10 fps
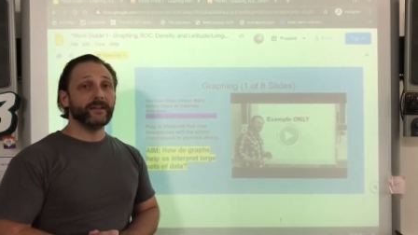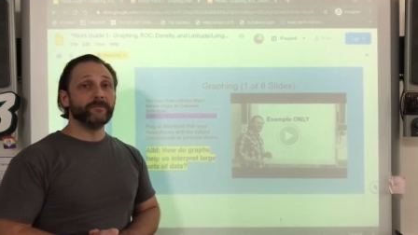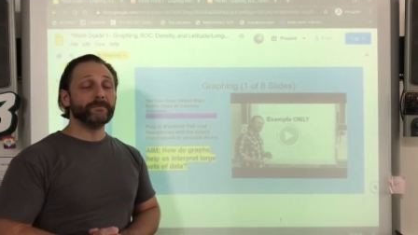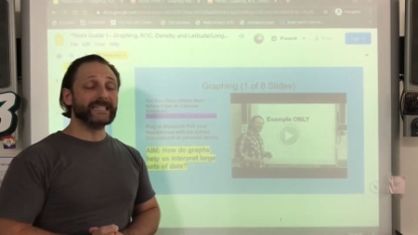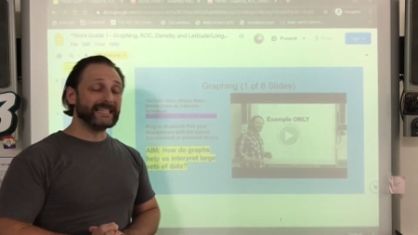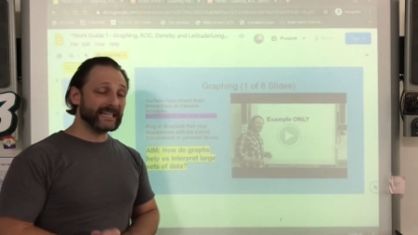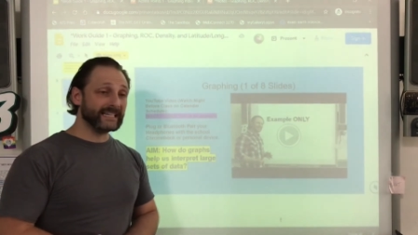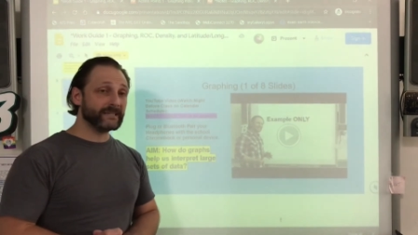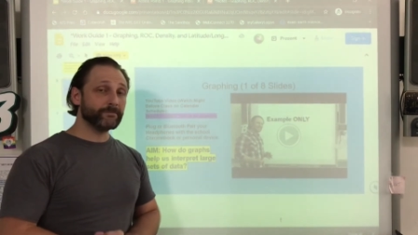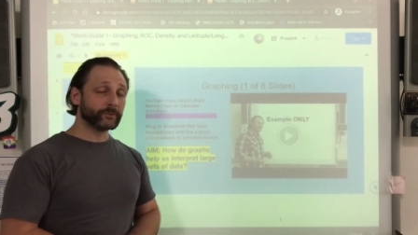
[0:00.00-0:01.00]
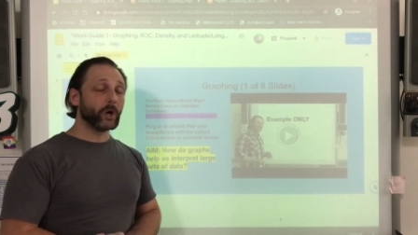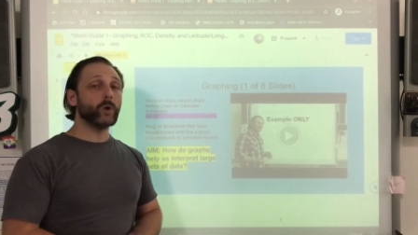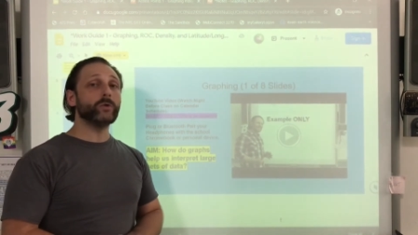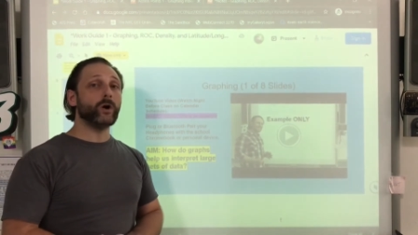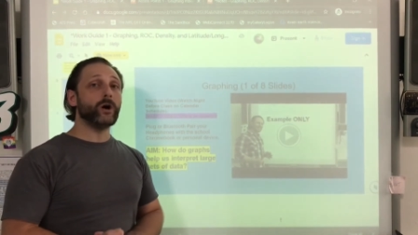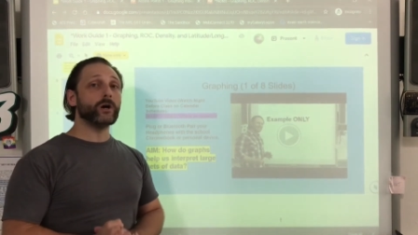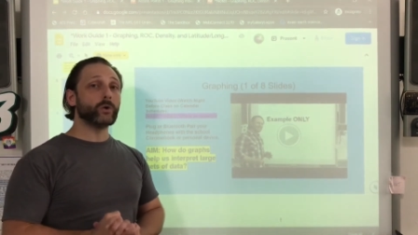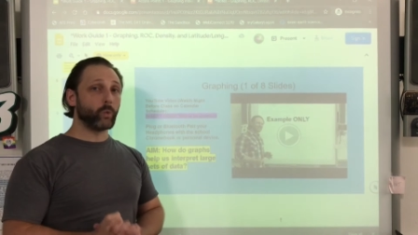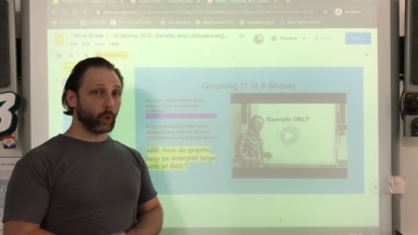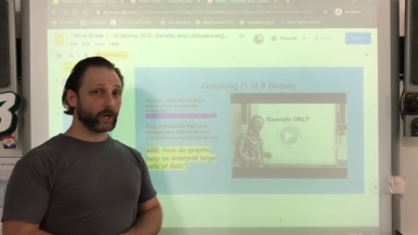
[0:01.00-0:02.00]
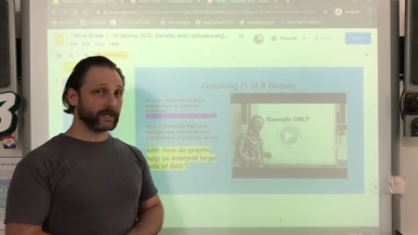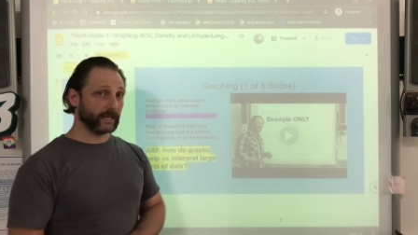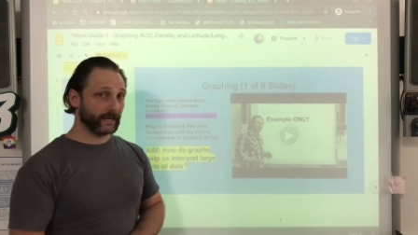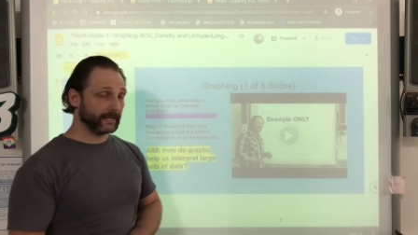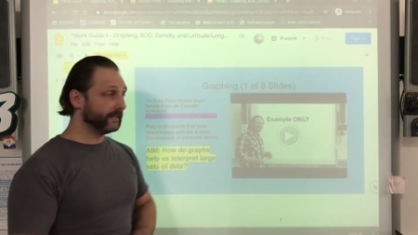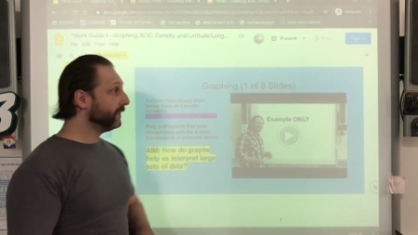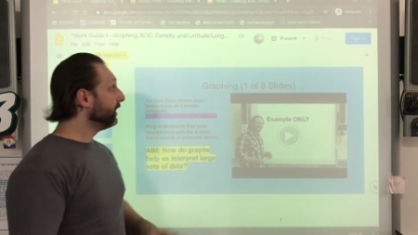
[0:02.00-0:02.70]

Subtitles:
beginning prologue work guide,